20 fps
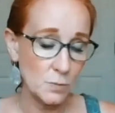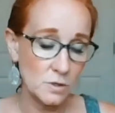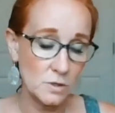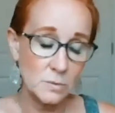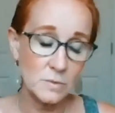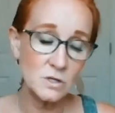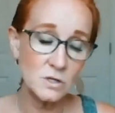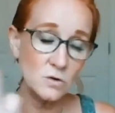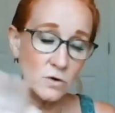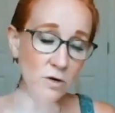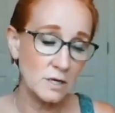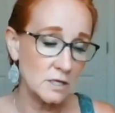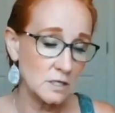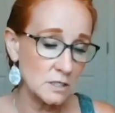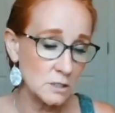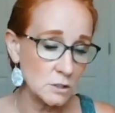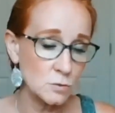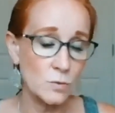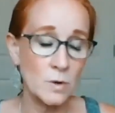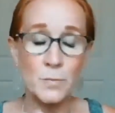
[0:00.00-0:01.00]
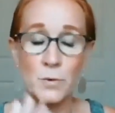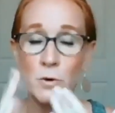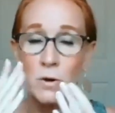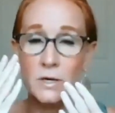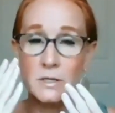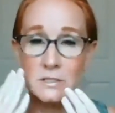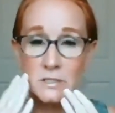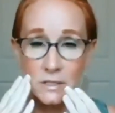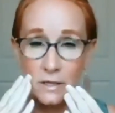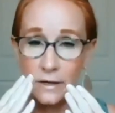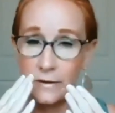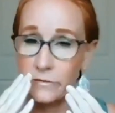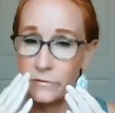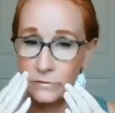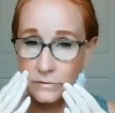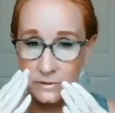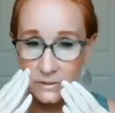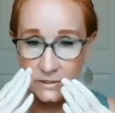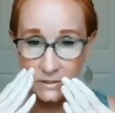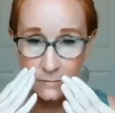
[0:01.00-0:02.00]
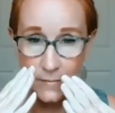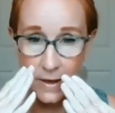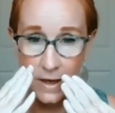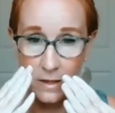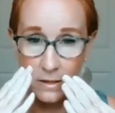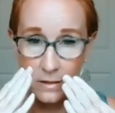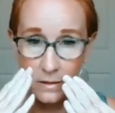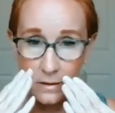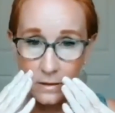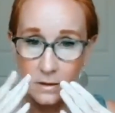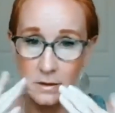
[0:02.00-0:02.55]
put them in your hands, rub your hands together and smell.